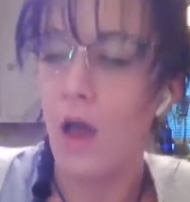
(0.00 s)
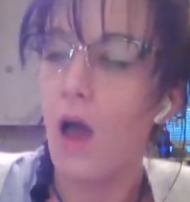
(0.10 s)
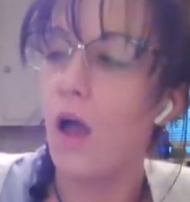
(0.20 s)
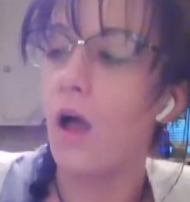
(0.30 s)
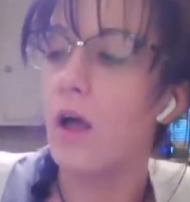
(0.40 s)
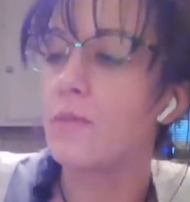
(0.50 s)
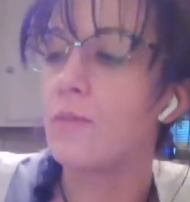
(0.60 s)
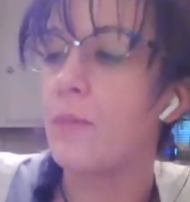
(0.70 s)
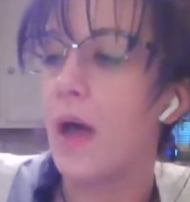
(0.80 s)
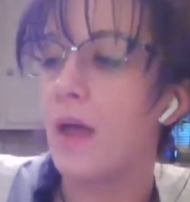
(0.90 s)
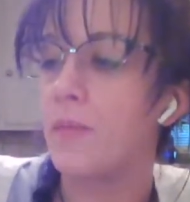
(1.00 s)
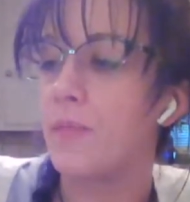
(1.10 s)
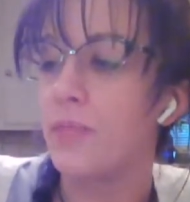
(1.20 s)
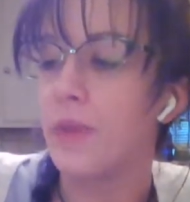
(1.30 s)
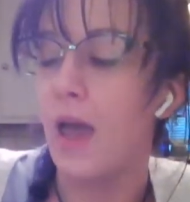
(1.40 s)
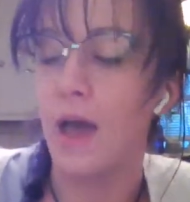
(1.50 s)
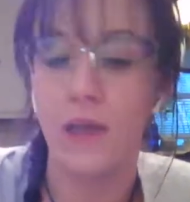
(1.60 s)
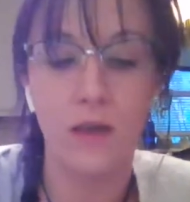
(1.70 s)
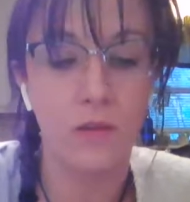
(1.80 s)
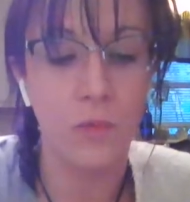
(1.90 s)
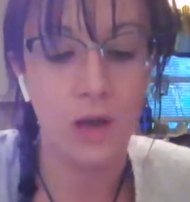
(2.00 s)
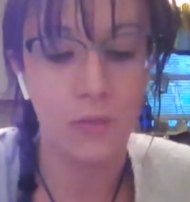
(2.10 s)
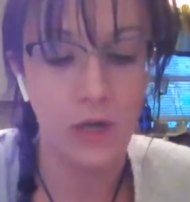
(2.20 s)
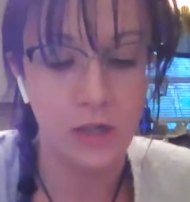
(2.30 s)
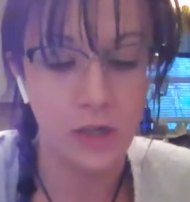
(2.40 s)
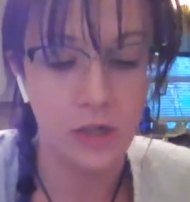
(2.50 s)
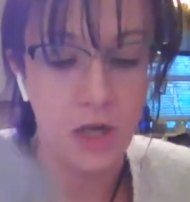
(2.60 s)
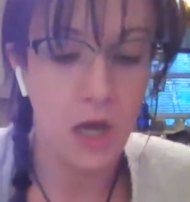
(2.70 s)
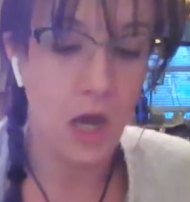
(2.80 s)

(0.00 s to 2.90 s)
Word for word: Um, but yeah, here, yeah, the White Witch.